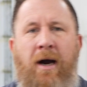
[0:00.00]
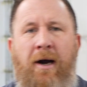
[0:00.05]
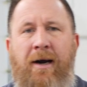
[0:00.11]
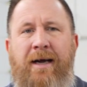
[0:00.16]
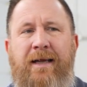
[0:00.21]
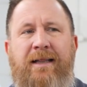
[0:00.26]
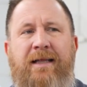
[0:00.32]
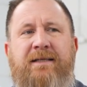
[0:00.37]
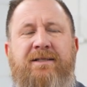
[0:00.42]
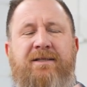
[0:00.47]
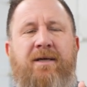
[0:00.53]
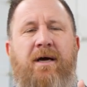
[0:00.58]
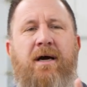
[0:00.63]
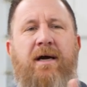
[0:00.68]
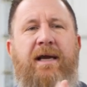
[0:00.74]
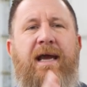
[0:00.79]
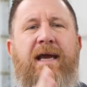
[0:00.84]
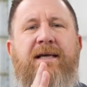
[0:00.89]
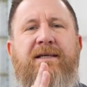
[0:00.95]
All right, let's
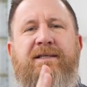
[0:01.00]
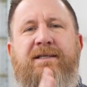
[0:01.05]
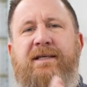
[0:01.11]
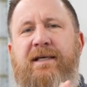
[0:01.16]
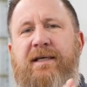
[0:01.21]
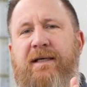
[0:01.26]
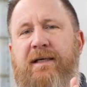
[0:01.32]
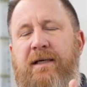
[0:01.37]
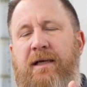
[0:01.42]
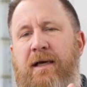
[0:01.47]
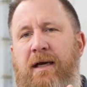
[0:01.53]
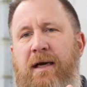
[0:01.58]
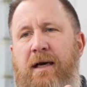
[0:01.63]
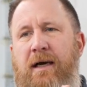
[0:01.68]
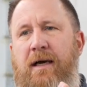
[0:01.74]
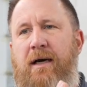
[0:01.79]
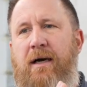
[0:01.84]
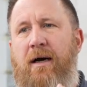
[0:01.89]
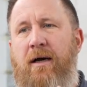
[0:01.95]
talk AC.
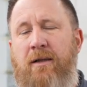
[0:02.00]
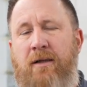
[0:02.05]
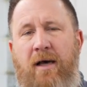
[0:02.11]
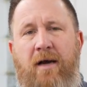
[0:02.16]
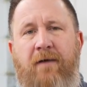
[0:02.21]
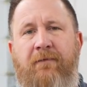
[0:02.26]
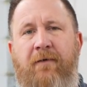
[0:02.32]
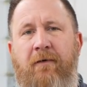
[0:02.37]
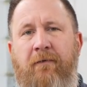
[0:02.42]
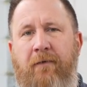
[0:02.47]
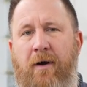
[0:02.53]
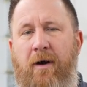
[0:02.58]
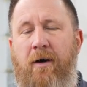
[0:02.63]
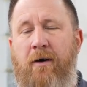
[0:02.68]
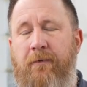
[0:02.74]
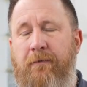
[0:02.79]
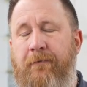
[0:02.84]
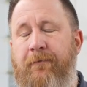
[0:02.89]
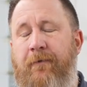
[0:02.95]
A lot of
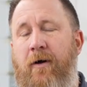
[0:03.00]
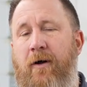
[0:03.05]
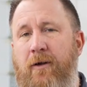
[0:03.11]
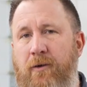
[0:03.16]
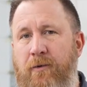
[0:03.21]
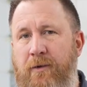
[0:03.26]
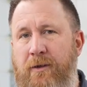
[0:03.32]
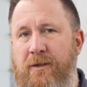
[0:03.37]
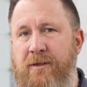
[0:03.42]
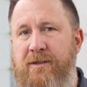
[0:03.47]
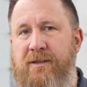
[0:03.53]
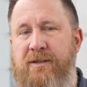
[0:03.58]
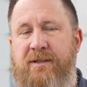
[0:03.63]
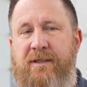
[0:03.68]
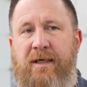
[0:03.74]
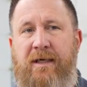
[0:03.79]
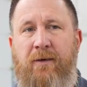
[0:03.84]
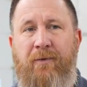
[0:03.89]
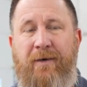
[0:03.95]
our
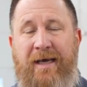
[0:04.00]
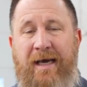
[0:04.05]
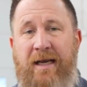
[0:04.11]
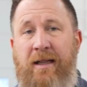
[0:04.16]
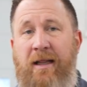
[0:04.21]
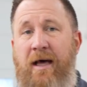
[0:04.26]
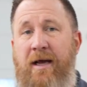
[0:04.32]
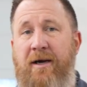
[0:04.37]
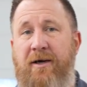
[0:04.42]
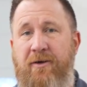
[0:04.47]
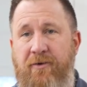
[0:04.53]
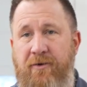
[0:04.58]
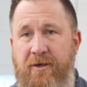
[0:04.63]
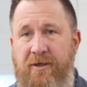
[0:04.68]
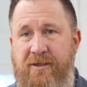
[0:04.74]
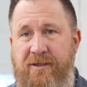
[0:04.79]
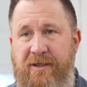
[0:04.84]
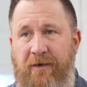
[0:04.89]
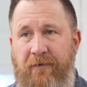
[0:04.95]
followers, we got a lot of
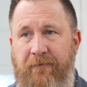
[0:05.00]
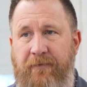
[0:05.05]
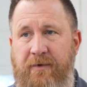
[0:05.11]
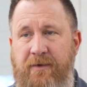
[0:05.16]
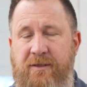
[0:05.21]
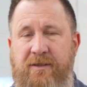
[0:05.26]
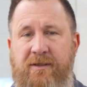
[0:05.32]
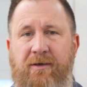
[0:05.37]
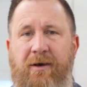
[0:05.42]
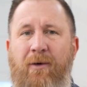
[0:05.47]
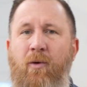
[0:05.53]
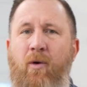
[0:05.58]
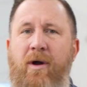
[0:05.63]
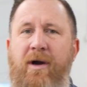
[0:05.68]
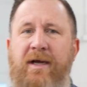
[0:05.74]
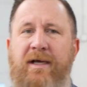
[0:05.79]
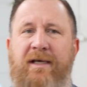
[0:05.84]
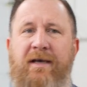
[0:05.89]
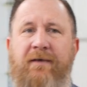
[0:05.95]
do-it-yourselfers, so I
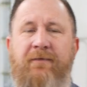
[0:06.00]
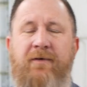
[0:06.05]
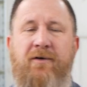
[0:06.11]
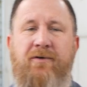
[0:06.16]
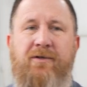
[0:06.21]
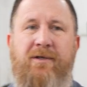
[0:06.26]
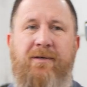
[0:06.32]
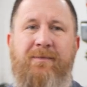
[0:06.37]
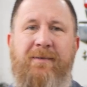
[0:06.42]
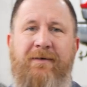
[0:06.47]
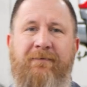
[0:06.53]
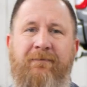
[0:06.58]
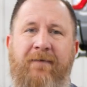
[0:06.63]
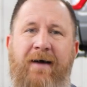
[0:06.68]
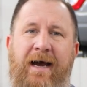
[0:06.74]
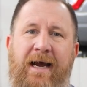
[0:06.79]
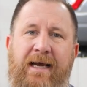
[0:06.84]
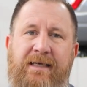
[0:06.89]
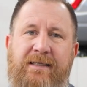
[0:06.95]
wanna give you some
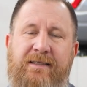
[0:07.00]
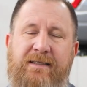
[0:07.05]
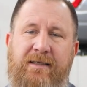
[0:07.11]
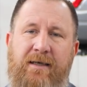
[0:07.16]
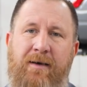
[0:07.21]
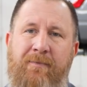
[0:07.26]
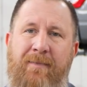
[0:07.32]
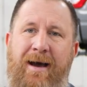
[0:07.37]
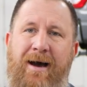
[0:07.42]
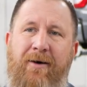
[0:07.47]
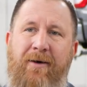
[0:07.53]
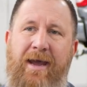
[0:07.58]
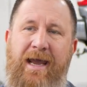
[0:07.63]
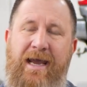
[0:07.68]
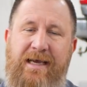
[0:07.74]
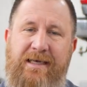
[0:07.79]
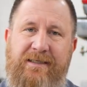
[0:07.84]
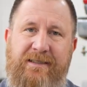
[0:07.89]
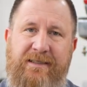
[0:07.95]
advice about
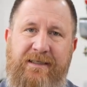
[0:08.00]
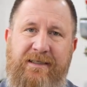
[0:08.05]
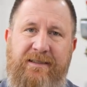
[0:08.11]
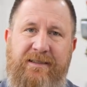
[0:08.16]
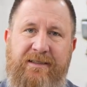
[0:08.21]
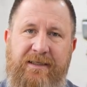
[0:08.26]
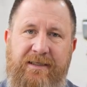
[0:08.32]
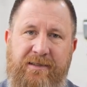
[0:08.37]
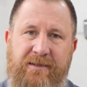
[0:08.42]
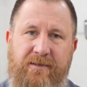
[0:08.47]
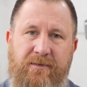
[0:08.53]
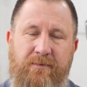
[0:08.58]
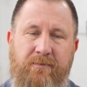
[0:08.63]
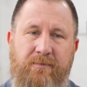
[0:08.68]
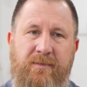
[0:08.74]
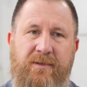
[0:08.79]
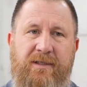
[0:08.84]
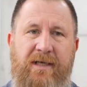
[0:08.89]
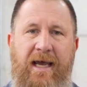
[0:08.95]
AC
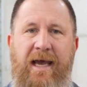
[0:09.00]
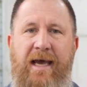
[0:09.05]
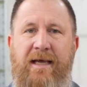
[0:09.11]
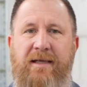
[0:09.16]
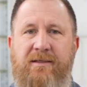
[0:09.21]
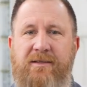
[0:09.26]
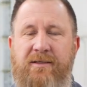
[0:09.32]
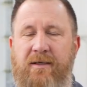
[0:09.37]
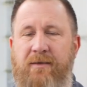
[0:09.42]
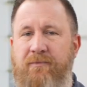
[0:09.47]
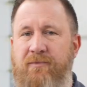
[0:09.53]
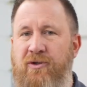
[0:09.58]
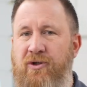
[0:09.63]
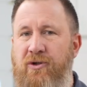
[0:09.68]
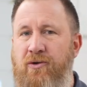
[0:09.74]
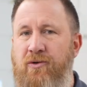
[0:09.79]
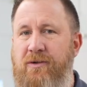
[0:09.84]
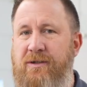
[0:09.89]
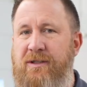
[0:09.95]
systems and some
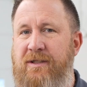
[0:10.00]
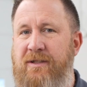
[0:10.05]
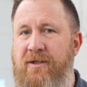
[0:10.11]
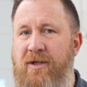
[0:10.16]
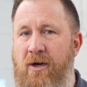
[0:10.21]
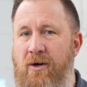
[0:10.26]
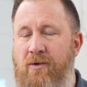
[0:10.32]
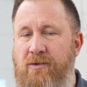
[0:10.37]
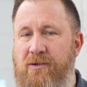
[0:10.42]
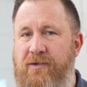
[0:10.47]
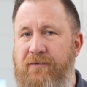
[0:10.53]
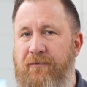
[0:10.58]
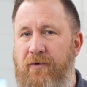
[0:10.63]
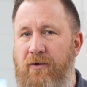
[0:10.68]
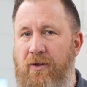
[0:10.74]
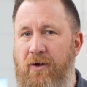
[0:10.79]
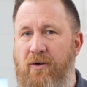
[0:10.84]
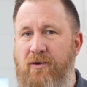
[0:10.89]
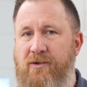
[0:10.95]
do's and don'ts
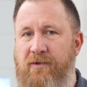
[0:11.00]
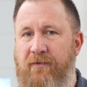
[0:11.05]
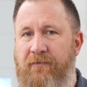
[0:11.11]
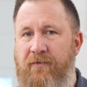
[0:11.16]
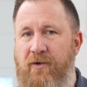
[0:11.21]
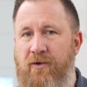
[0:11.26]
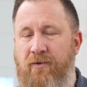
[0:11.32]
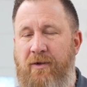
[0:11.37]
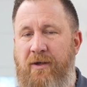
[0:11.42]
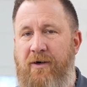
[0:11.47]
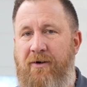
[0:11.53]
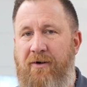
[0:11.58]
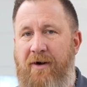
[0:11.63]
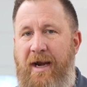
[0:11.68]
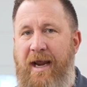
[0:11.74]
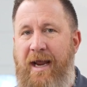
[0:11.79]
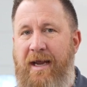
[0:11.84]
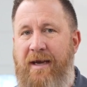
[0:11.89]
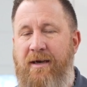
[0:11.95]
for those of you that are
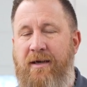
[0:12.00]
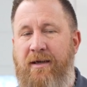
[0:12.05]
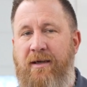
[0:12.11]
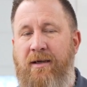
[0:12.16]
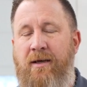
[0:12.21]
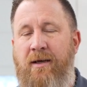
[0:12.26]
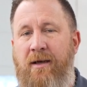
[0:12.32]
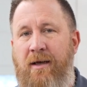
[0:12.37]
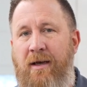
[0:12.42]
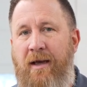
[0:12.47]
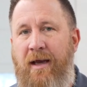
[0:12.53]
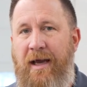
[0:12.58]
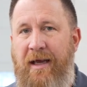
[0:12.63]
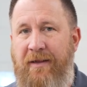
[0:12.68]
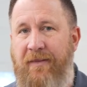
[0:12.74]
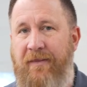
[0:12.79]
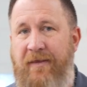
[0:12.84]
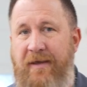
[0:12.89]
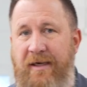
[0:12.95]
handy
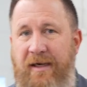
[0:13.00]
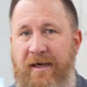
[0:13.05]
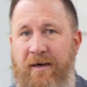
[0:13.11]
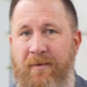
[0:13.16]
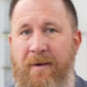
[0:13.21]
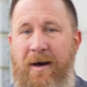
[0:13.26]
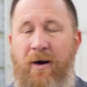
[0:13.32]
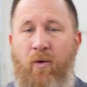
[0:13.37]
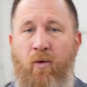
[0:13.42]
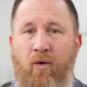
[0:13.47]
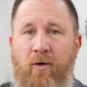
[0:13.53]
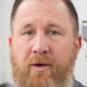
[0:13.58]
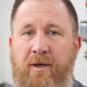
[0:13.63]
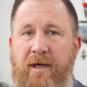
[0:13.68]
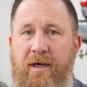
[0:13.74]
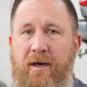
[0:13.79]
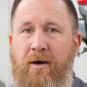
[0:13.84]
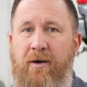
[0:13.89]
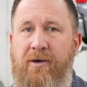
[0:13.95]
and thinking about
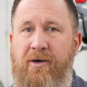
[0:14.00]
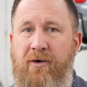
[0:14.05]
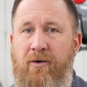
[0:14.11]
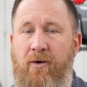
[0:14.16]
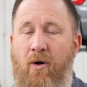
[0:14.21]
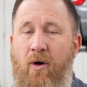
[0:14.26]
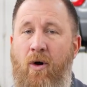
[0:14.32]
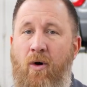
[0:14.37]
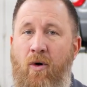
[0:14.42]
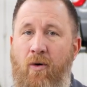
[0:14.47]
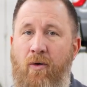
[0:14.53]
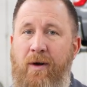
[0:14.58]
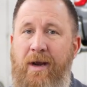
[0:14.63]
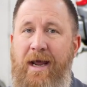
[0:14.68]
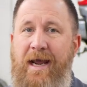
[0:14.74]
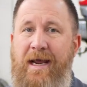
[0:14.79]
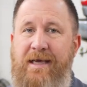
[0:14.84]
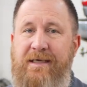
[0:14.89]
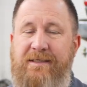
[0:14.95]
working on your own
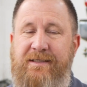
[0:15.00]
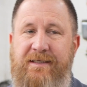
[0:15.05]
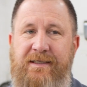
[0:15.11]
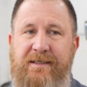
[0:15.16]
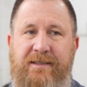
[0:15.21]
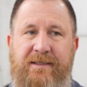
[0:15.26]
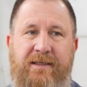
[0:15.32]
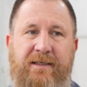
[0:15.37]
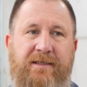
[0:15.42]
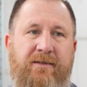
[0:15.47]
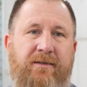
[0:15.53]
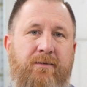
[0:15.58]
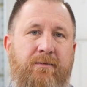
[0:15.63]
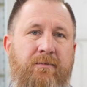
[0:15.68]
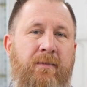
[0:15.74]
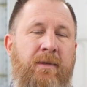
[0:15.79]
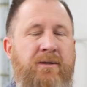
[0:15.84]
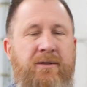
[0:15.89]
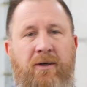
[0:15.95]
AC
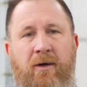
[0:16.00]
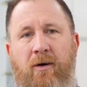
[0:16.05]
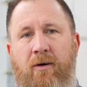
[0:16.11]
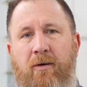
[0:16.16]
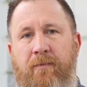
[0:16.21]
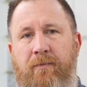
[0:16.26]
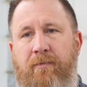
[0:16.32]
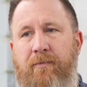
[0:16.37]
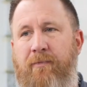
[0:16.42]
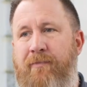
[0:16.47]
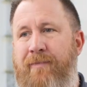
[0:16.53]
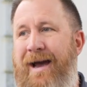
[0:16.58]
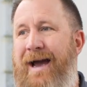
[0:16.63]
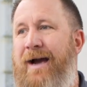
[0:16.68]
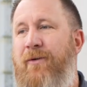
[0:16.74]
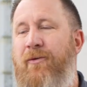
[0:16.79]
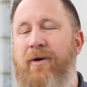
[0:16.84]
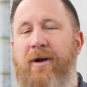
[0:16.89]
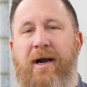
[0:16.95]
system. So
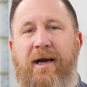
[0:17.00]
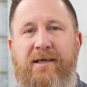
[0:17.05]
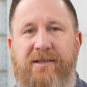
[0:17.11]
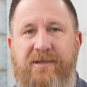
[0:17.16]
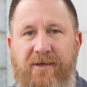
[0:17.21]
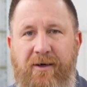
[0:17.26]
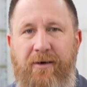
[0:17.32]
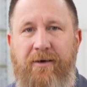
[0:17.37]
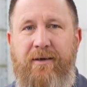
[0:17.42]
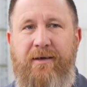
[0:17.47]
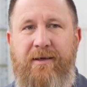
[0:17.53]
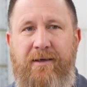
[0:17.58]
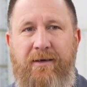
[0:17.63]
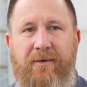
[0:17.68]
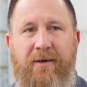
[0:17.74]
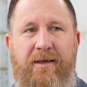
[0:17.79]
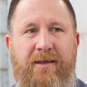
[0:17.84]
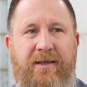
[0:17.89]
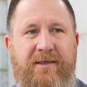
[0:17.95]
back when I started
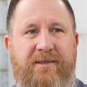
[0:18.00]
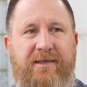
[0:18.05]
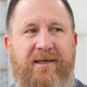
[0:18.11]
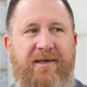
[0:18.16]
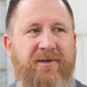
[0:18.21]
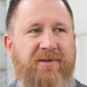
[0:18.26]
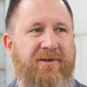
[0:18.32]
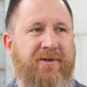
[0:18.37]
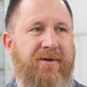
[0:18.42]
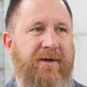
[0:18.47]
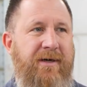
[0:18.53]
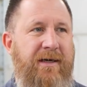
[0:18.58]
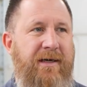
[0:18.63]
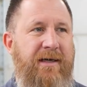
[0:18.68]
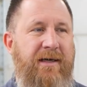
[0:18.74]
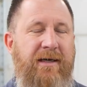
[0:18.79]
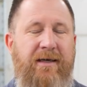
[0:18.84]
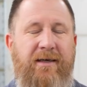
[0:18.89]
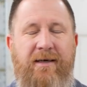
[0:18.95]
in this
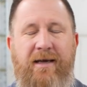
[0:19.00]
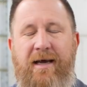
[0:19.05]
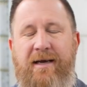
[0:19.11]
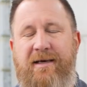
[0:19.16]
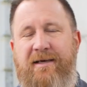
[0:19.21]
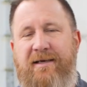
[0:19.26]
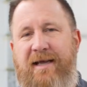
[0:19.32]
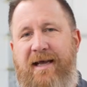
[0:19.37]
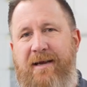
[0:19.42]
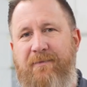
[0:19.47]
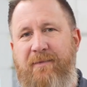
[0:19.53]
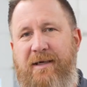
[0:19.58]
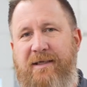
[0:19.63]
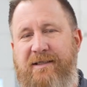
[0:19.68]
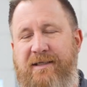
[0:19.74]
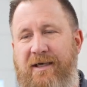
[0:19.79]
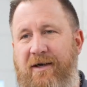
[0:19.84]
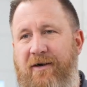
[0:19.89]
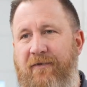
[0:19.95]
industry, not to date
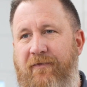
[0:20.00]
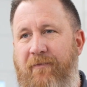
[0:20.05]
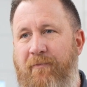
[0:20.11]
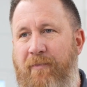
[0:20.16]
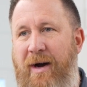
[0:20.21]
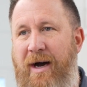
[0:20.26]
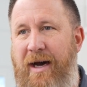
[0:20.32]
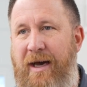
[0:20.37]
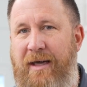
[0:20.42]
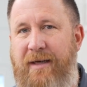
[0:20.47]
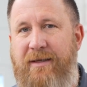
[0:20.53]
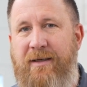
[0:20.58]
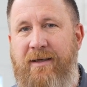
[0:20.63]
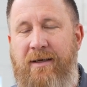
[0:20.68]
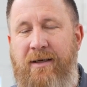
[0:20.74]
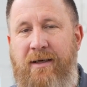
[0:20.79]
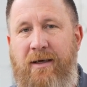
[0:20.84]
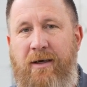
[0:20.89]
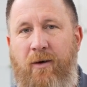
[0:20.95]
myself, but
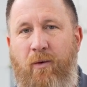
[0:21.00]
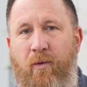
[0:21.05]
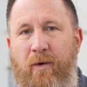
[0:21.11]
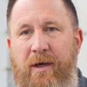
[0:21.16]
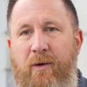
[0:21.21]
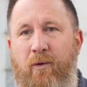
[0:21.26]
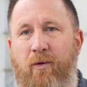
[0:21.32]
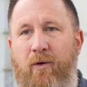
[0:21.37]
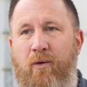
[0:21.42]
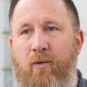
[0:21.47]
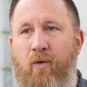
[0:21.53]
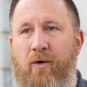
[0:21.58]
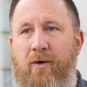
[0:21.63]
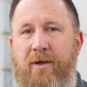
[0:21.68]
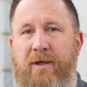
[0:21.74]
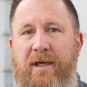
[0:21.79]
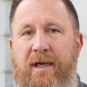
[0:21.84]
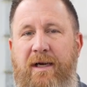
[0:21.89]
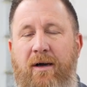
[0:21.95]
we were
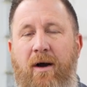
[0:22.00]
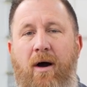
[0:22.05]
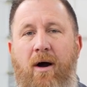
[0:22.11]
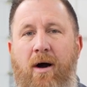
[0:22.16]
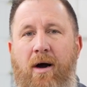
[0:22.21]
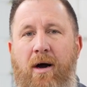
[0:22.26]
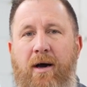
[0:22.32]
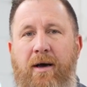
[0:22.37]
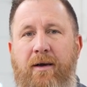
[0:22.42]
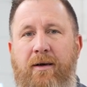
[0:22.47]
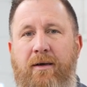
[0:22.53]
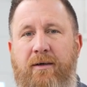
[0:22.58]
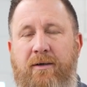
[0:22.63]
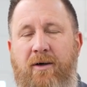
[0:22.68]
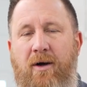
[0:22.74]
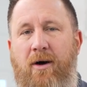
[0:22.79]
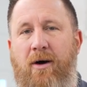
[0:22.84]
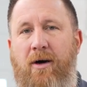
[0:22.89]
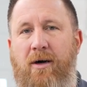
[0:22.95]
working on
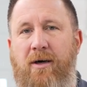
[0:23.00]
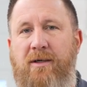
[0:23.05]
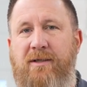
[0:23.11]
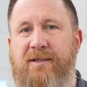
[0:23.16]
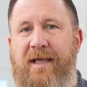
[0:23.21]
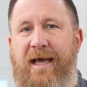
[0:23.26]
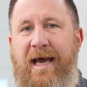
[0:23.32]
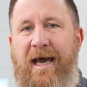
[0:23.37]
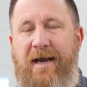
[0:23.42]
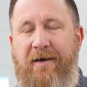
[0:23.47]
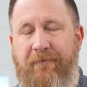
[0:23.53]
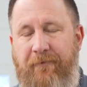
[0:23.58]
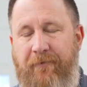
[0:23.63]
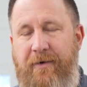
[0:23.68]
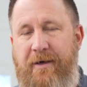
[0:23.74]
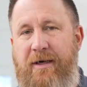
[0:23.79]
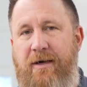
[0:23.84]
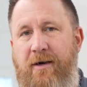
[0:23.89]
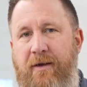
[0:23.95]
cars that had a
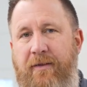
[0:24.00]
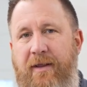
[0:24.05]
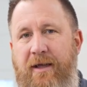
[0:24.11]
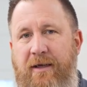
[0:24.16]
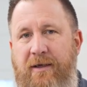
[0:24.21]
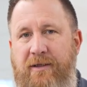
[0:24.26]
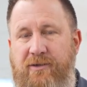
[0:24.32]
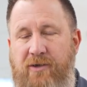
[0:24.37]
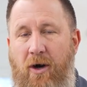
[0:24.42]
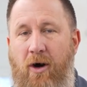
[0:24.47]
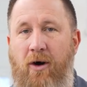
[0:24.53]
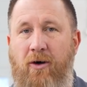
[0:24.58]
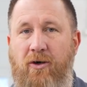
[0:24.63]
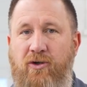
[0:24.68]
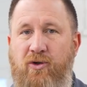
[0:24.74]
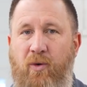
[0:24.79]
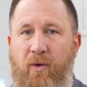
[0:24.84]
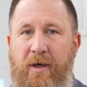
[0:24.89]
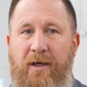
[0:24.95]
Freon that's
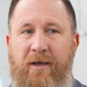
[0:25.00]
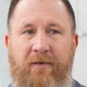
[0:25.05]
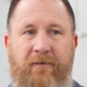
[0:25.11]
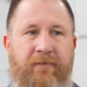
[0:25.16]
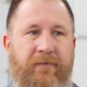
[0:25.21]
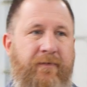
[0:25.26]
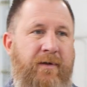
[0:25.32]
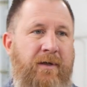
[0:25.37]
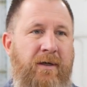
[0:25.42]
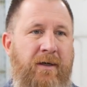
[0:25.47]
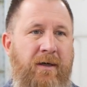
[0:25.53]
R12.